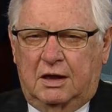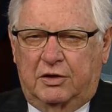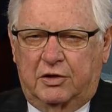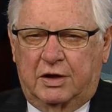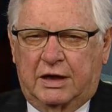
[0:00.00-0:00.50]

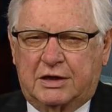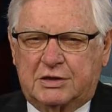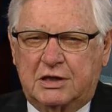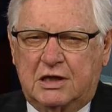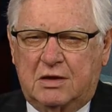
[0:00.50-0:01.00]
The Unite
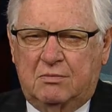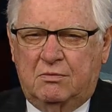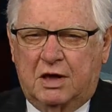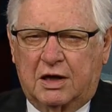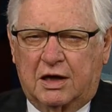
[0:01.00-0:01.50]

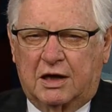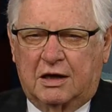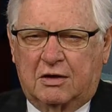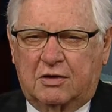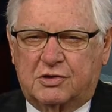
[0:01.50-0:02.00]
team and
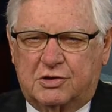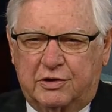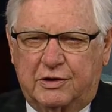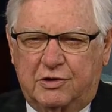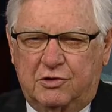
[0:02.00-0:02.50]
I are cheering